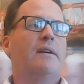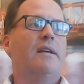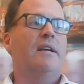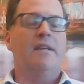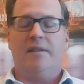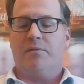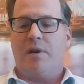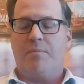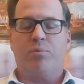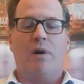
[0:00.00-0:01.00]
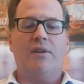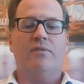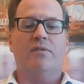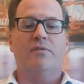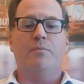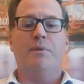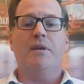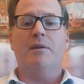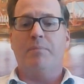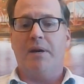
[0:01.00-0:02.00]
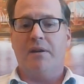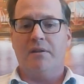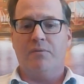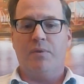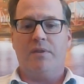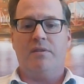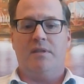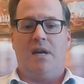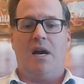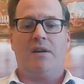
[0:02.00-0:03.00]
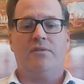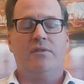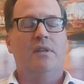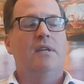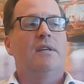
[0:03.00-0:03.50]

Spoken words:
Can I get the right prices to be competitive with the docs?